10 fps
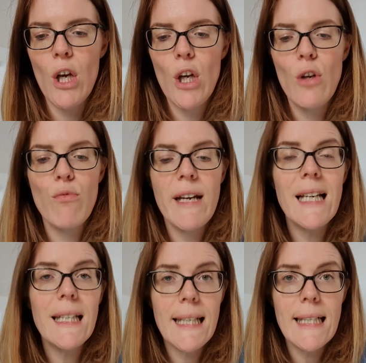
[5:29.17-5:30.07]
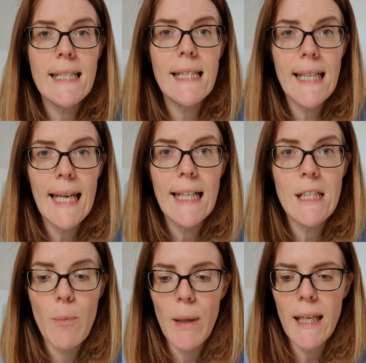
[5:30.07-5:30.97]
who really needed the king
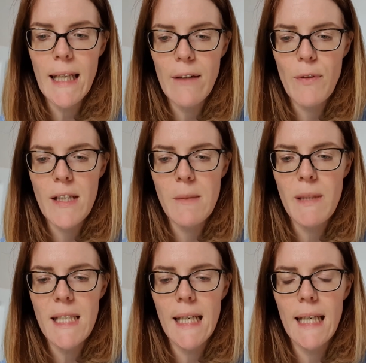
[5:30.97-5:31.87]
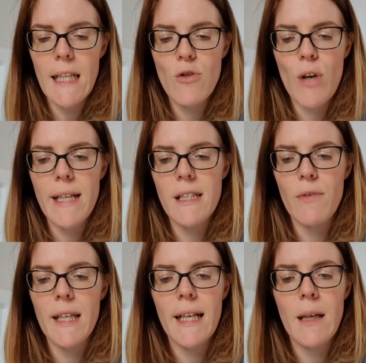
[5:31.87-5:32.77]
to believe this particular trait of
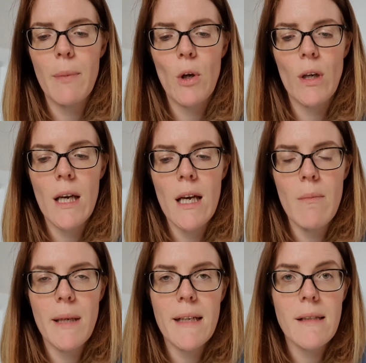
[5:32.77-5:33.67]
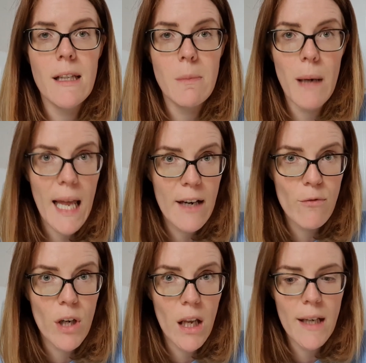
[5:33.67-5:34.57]
the Ickabog, because his plan
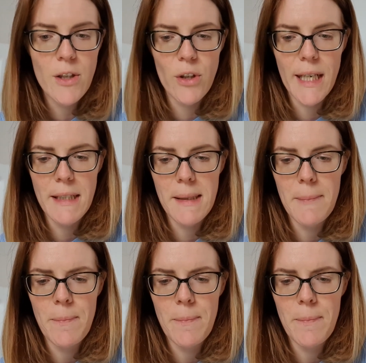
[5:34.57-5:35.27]
relied on it.